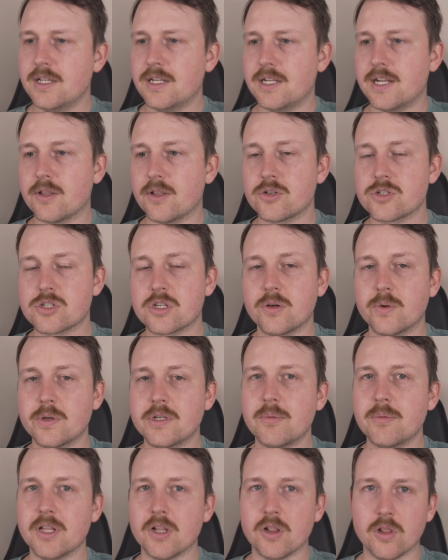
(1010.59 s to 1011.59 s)
Now, there's going
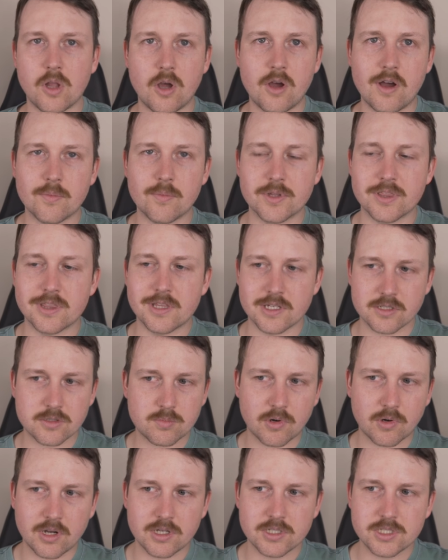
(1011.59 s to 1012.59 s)
to be a lot with this
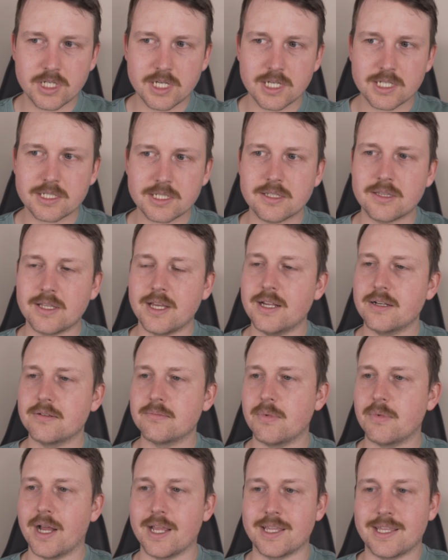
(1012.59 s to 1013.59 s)
project that
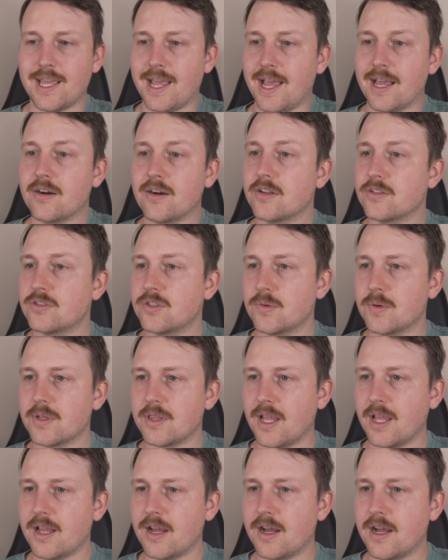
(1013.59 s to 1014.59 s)
I cannot do
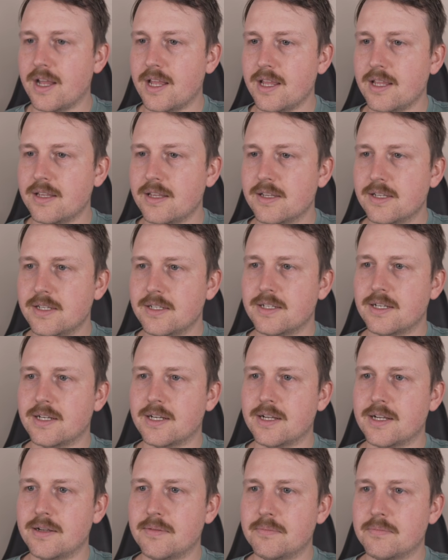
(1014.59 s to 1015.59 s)
with AI,
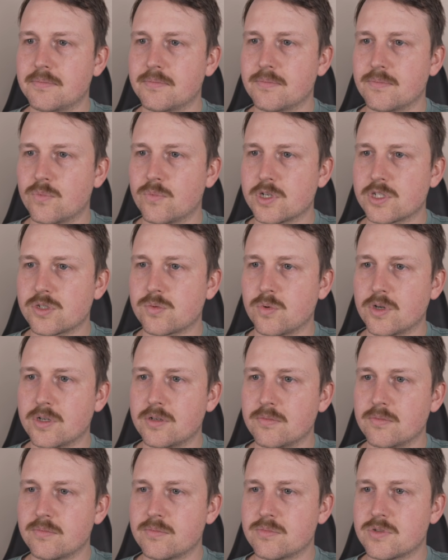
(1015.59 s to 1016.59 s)
which
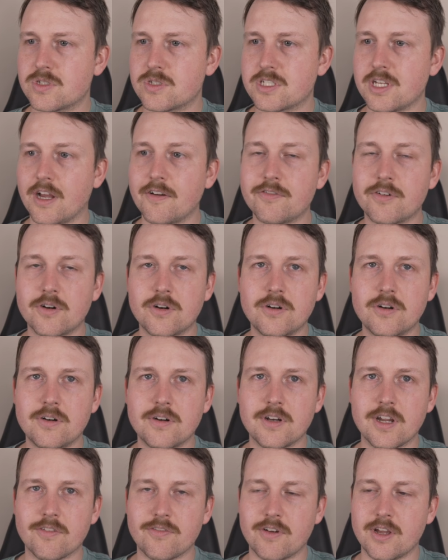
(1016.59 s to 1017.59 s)
would
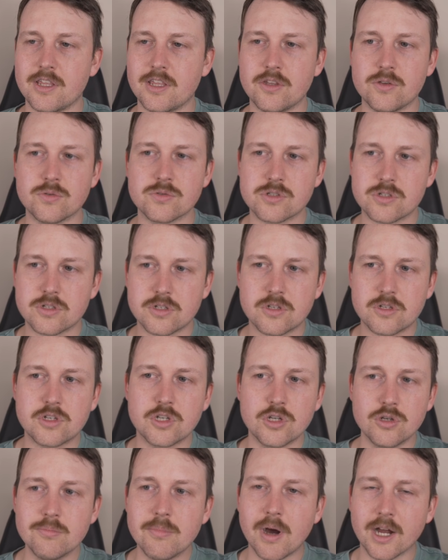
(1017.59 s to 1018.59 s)
suffer if I used
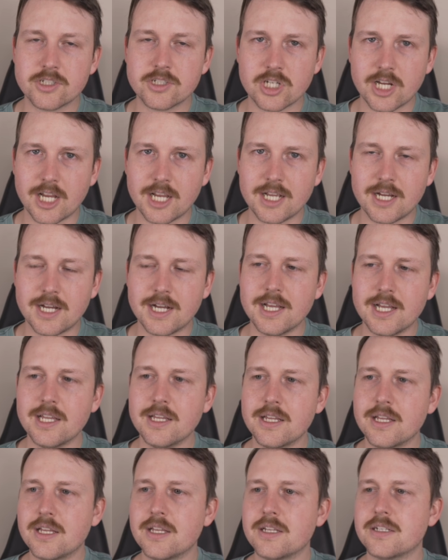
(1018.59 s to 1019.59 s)
too much AI
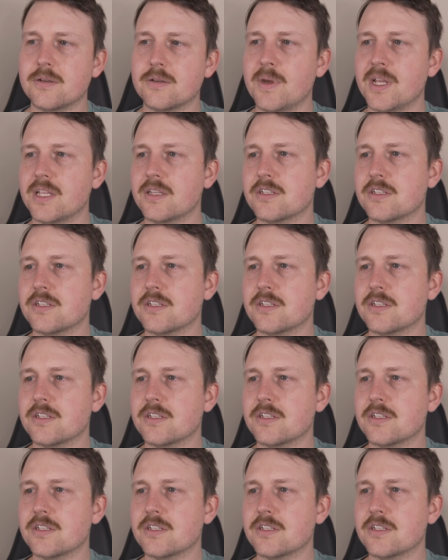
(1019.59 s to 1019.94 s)
to make